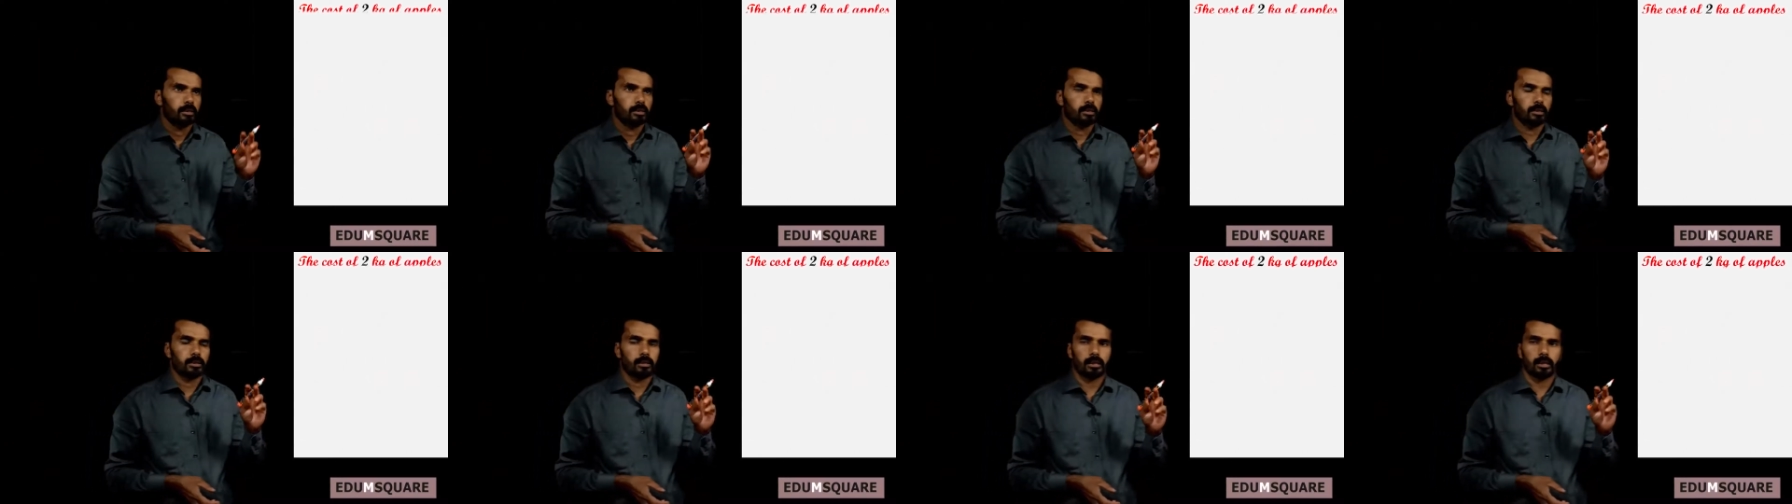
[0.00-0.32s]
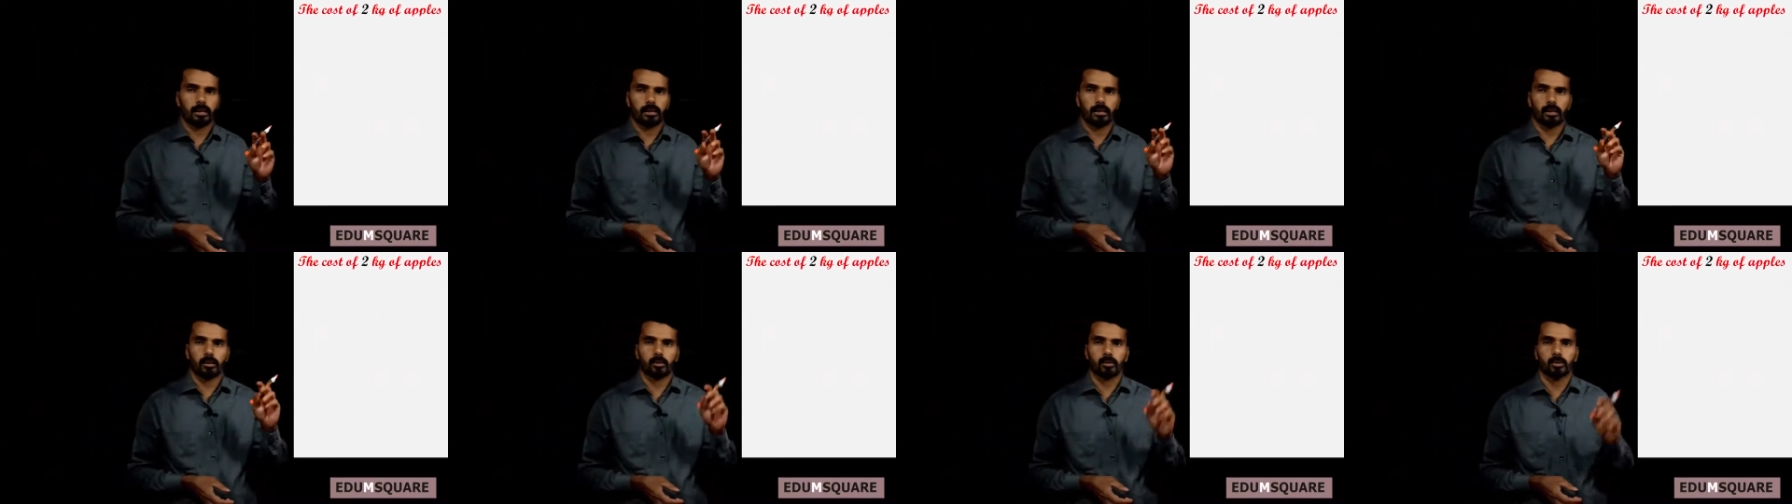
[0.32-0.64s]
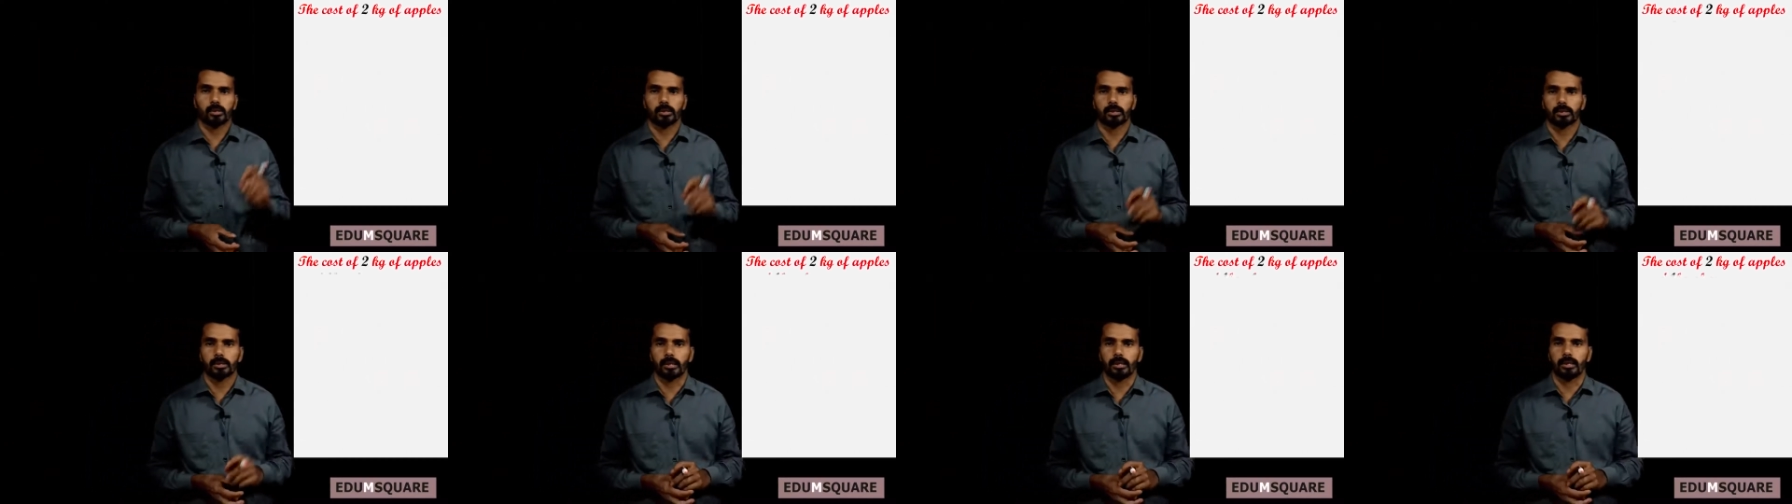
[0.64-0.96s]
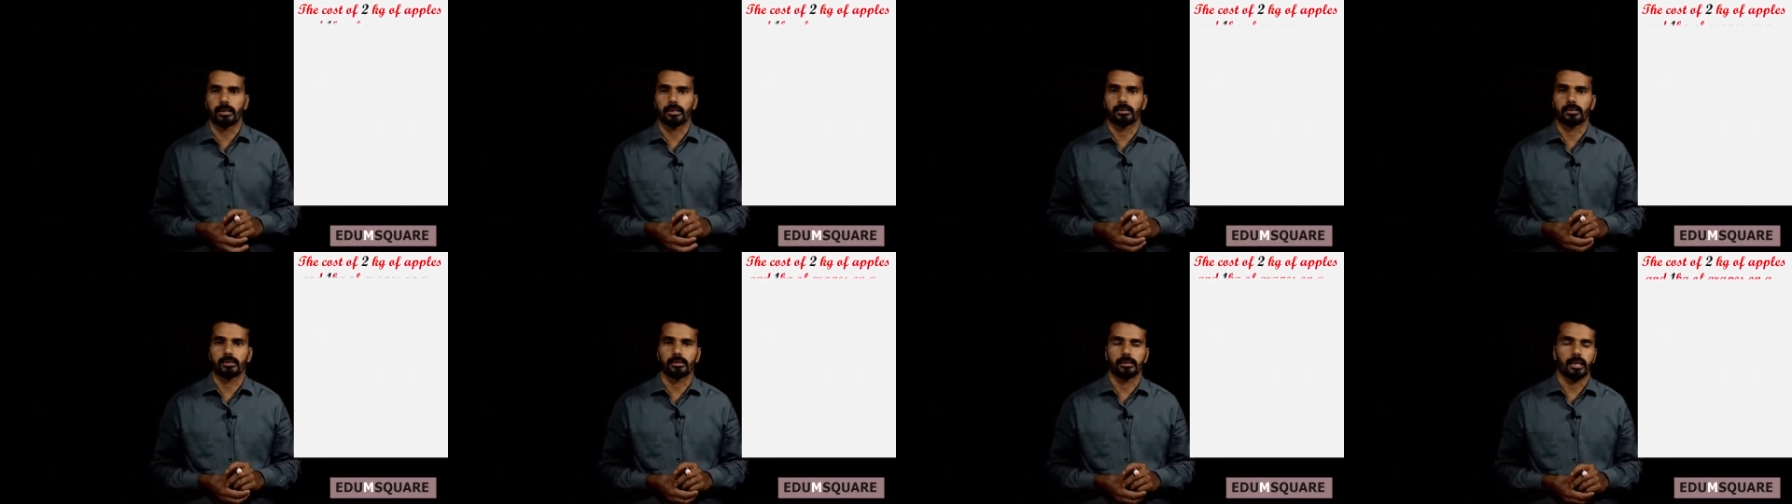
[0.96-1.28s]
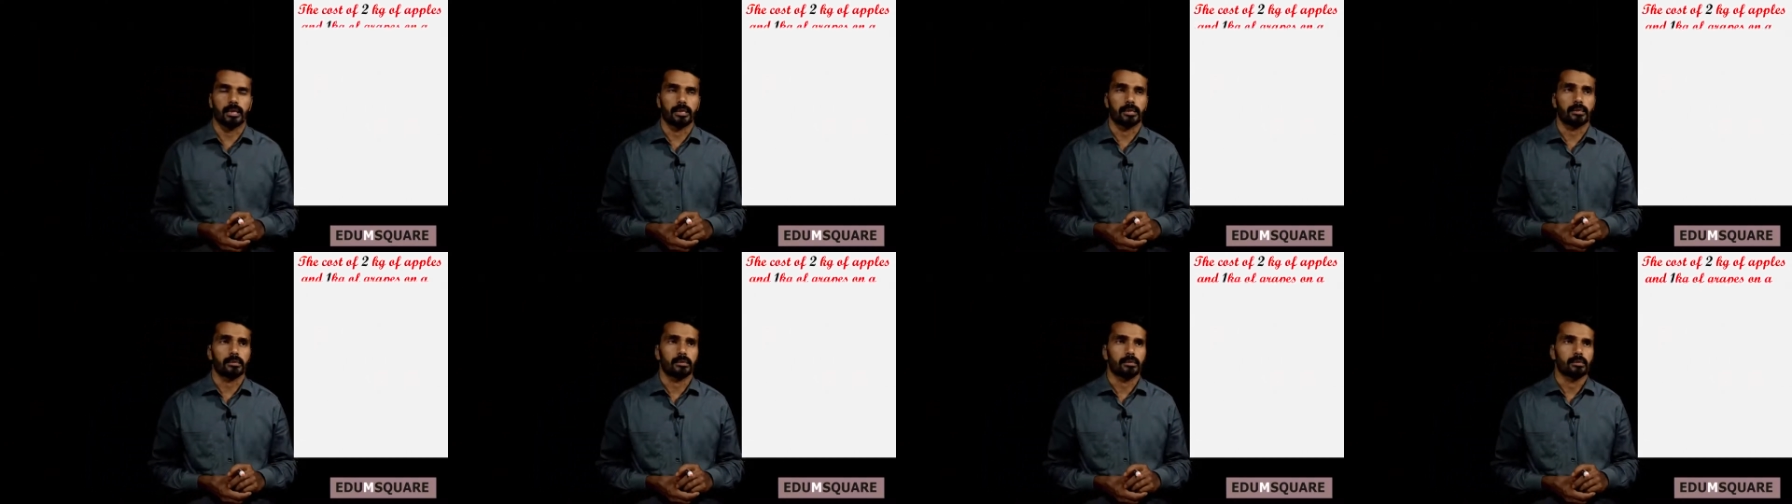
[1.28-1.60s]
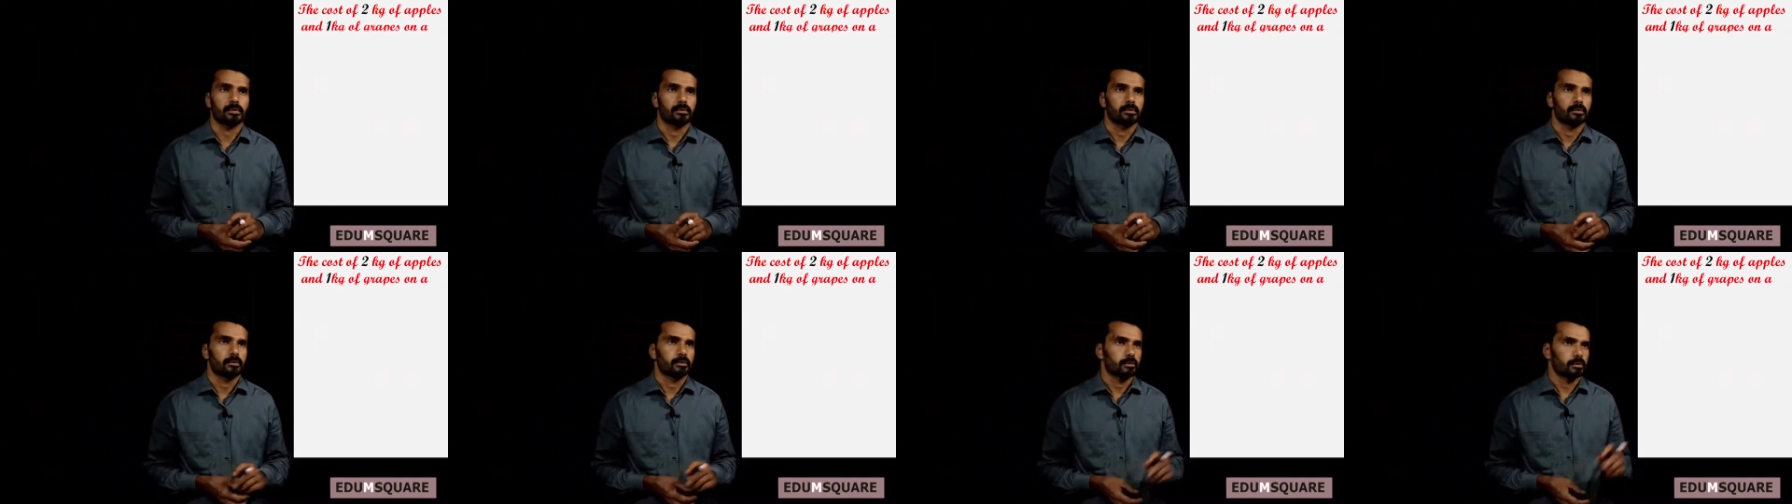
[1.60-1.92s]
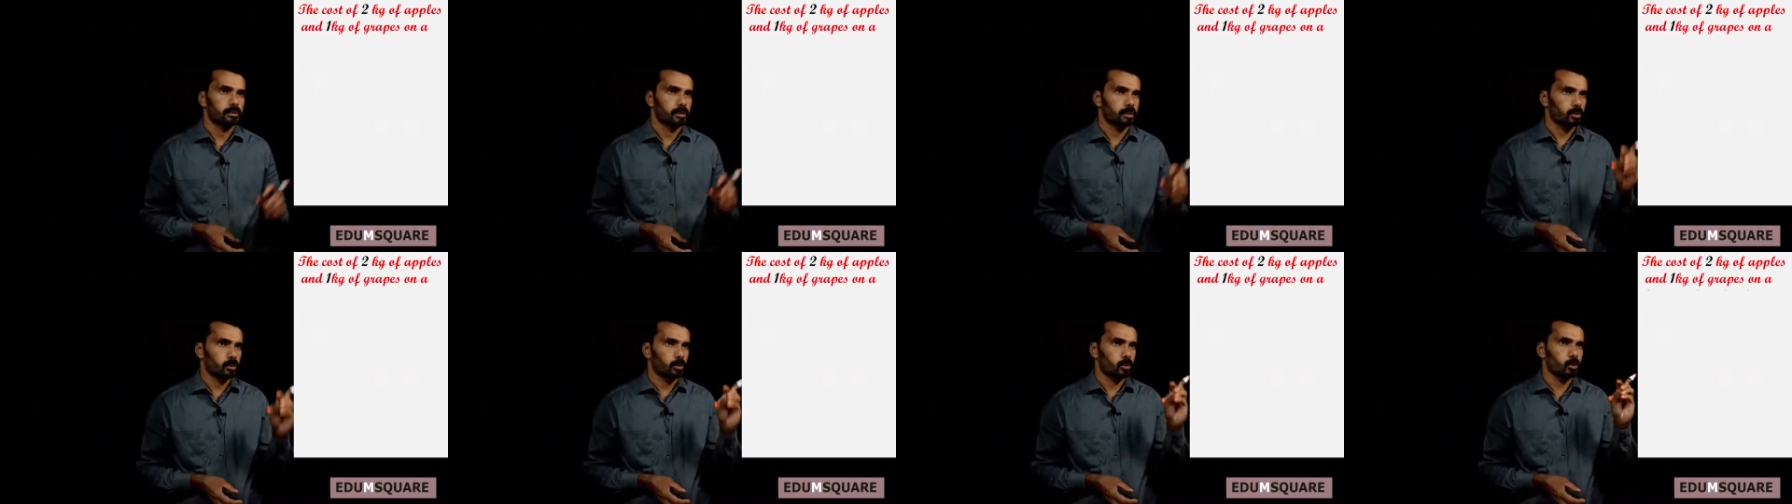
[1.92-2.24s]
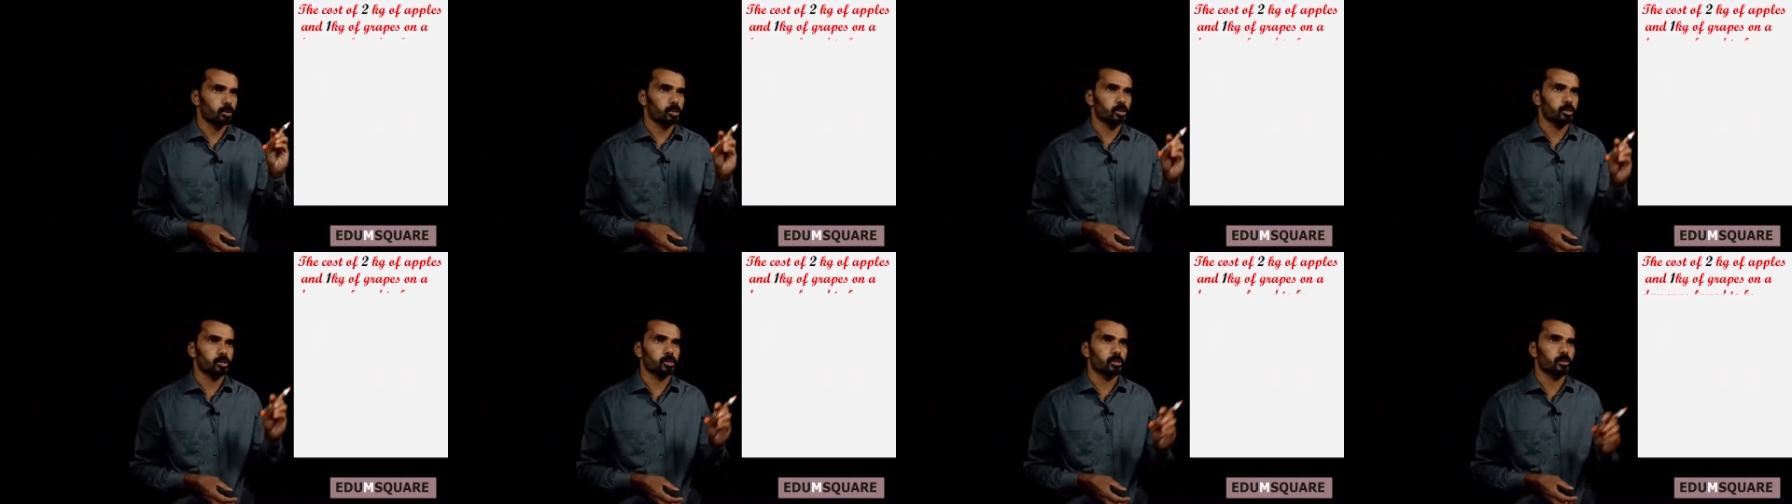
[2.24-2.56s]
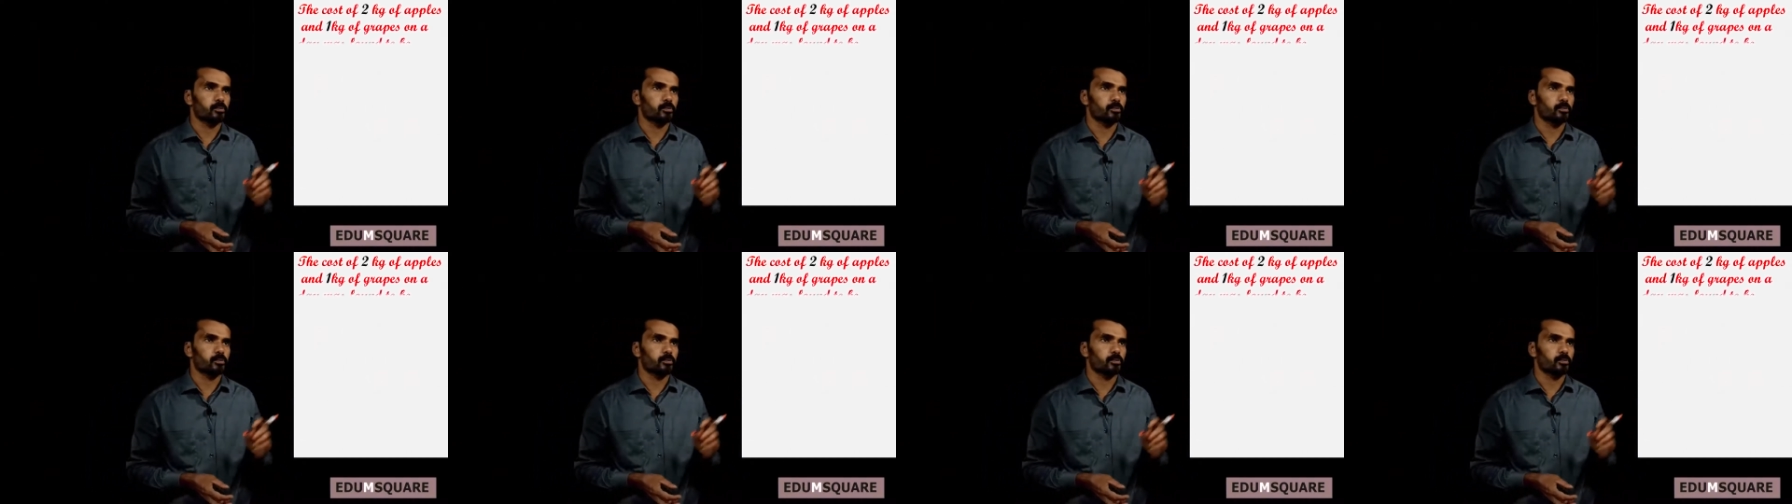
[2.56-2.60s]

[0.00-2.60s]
Here the question is that The cost